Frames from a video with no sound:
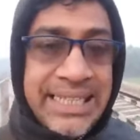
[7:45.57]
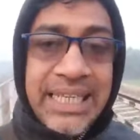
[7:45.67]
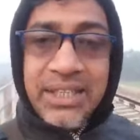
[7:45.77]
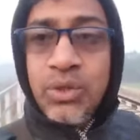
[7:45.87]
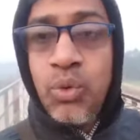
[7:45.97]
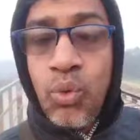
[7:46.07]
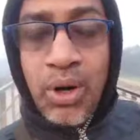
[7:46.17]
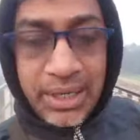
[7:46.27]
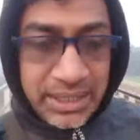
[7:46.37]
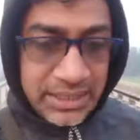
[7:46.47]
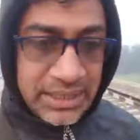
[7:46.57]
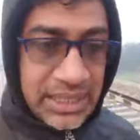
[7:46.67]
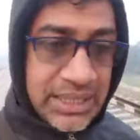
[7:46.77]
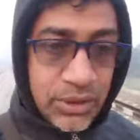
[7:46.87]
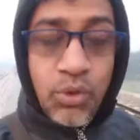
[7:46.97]
that works
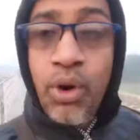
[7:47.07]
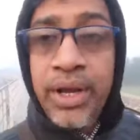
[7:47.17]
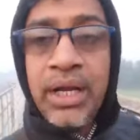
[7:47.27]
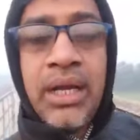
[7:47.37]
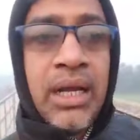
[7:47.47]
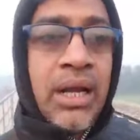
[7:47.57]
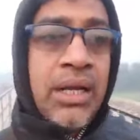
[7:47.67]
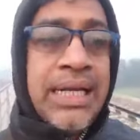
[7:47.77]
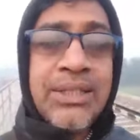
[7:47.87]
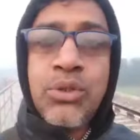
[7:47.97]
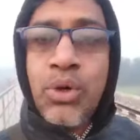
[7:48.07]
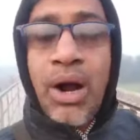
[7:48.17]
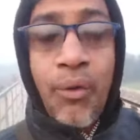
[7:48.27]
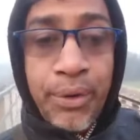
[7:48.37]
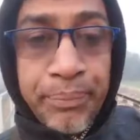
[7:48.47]
is going into
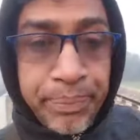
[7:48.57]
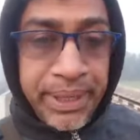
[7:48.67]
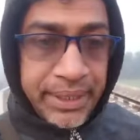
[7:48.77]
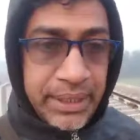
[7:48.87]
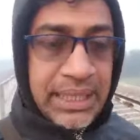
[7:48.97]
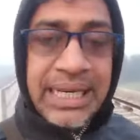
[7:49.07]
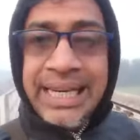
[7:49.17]
our brain.